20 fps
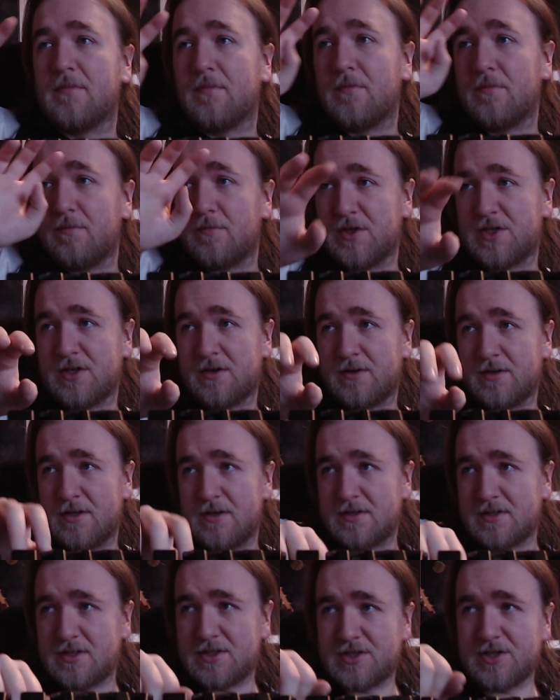which I
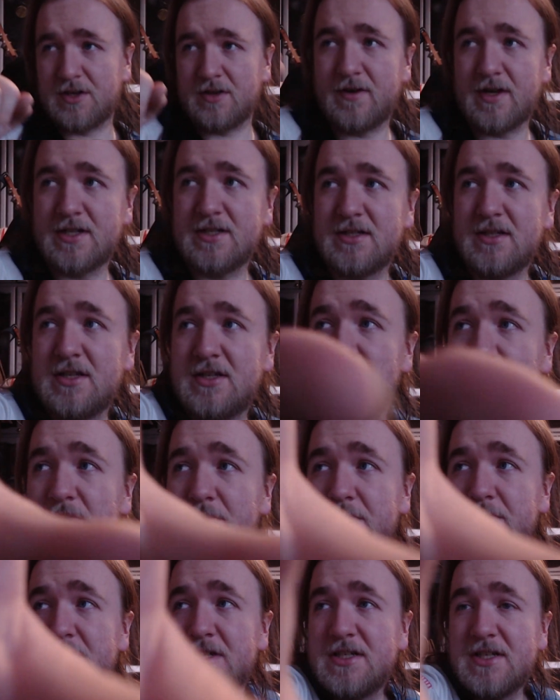used to show the rest of
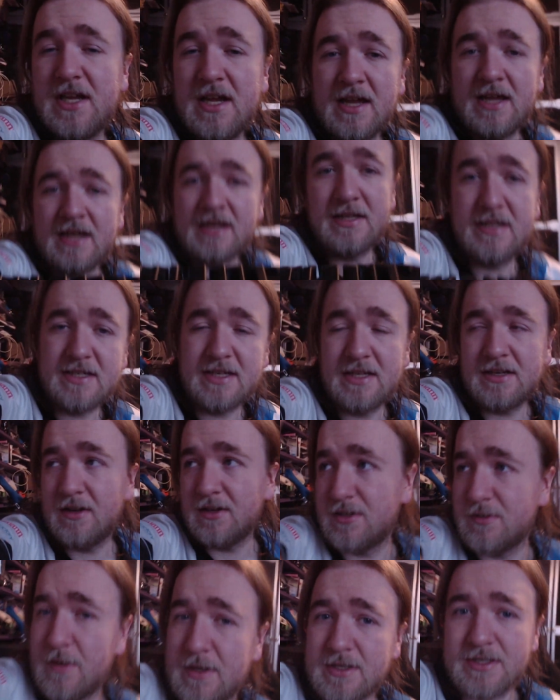the C920,